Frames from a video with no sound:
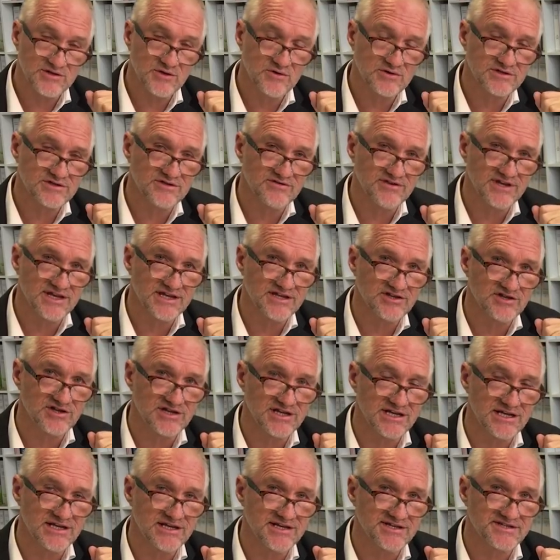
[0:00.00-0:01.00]
talk to the
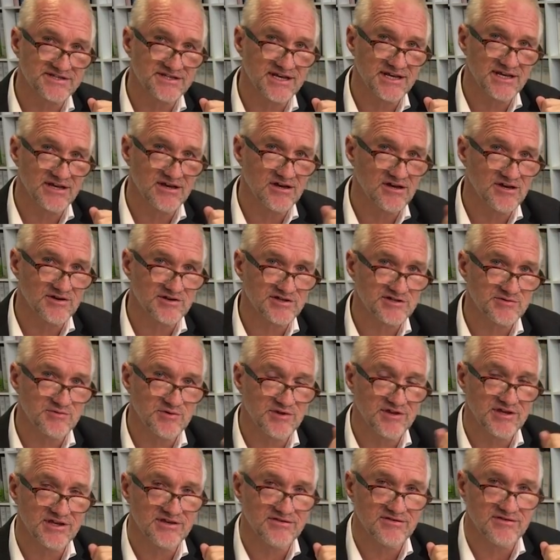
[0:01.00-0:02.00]
engineer, he'll say, oh, it's
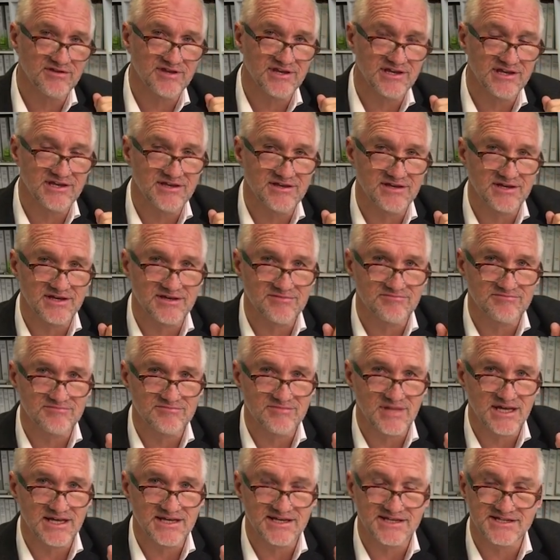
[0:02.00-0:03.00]
within the
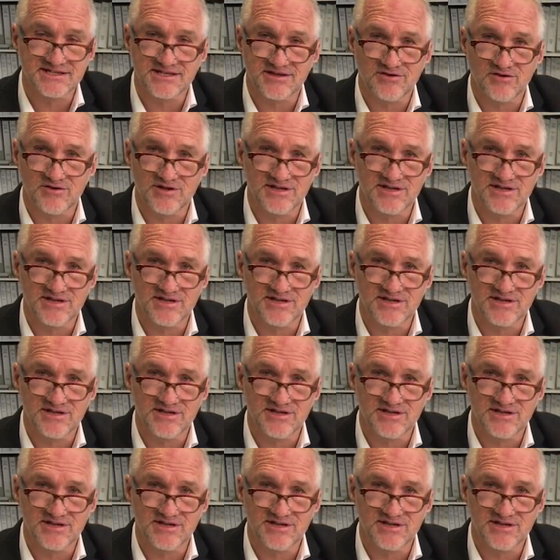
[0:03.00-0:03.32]
um, A S